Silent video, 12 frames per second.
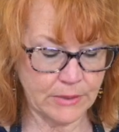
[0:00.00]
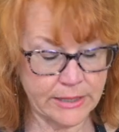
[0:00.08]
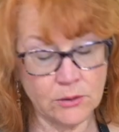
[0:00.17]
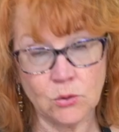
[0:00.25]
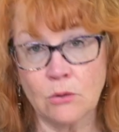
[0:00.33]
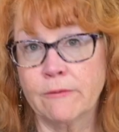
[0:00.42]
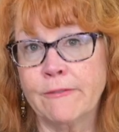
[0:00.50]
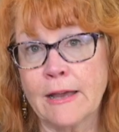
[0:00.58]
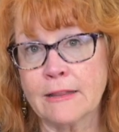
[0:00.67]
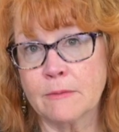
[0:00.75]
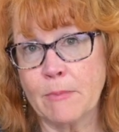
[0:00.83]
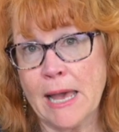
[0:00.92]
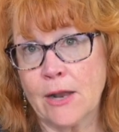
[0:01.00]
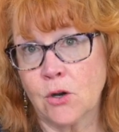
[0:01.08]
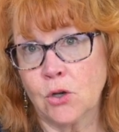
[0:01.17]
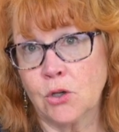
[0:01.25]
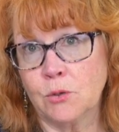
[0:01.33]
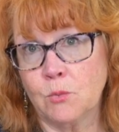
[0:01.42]
I don't know if that's bad
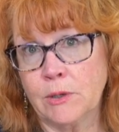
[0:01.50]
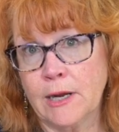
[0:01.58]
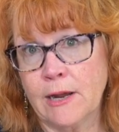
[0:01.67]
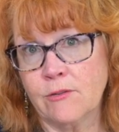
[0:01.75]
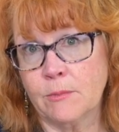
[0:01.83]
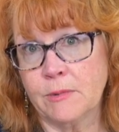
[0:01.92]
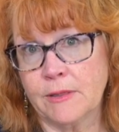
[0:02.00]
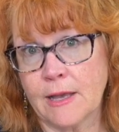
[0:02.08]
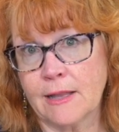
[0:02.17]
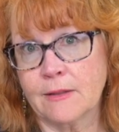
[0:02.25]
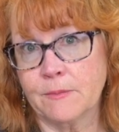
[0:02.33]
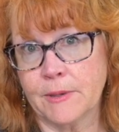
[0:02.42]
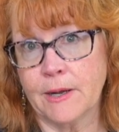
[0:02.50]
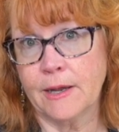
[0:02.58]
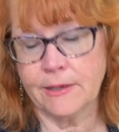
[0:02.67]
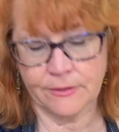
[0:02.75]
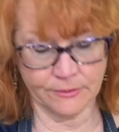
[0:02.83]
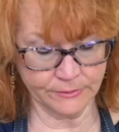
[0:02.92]
or good, whatever, but that's what I
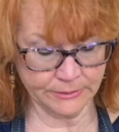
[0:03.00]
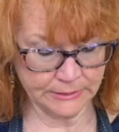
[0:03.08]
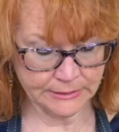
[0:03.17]
do.